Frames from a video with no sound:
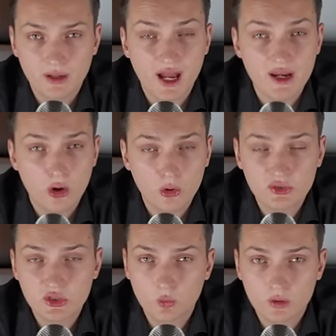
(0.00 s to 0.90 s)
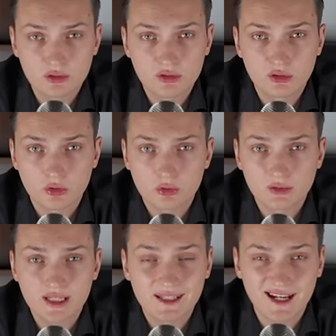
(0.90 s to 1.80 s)
I also wanted to note
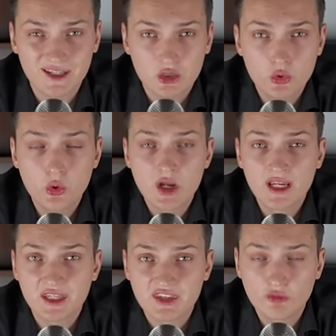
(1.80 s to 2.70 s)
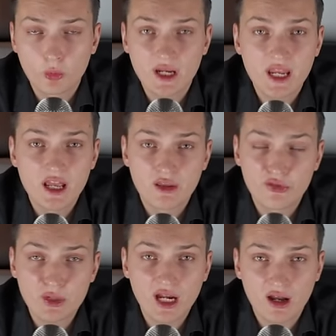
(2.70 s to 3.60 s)
that I do give away
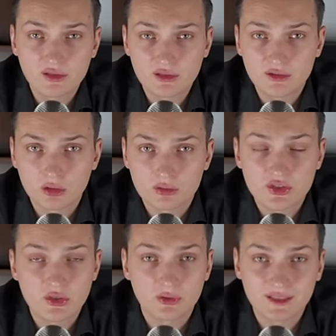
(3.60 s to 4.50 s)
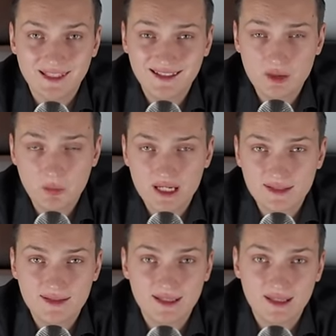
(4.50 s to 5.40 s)
$300 on a daily
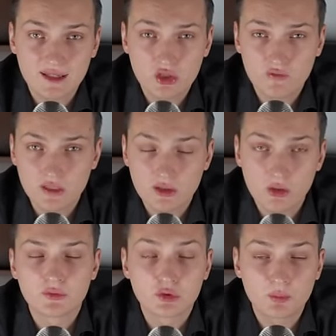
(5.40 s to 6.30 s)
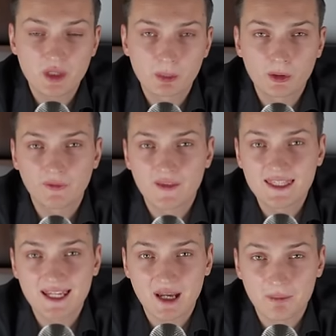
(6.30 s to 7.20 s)
basis in each video to people that
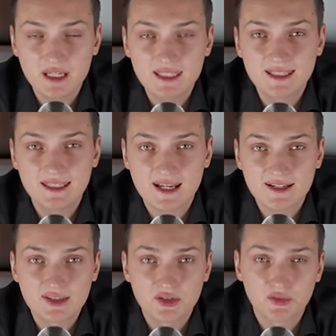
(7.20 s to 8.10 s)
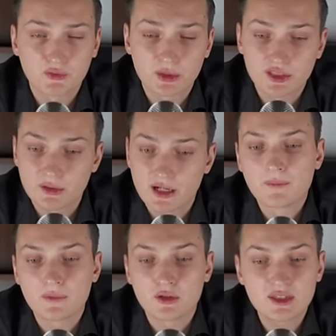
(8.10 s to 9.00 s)
are meeting next criteria.
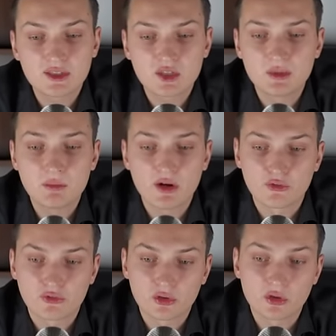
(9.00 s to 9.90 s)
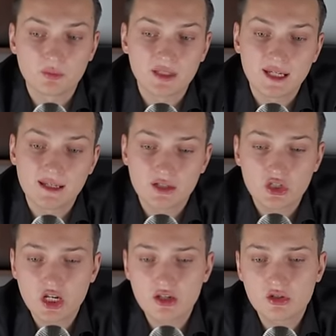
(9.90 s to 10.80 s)
You need to be my referral on BitGet
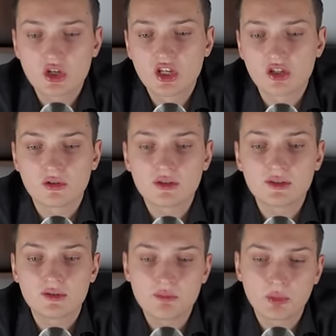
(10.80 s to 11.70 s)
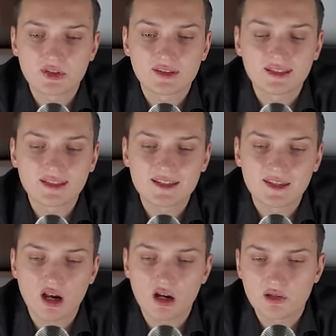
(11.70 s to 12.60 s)
Exchange, you need to deposit at least
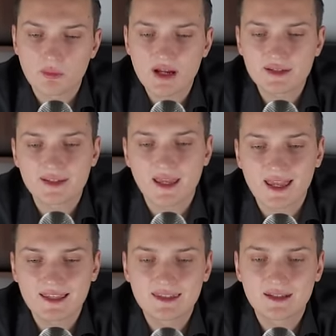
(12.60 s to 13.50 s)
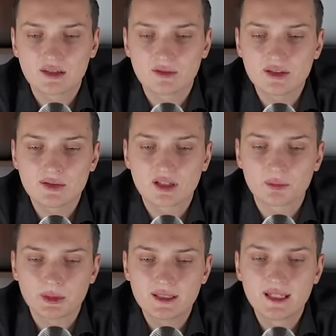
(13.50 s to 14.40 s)
100 bucks and you need to
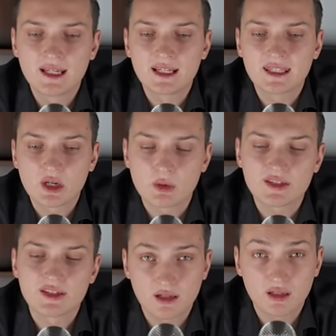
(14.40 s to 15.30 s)
complete KYC.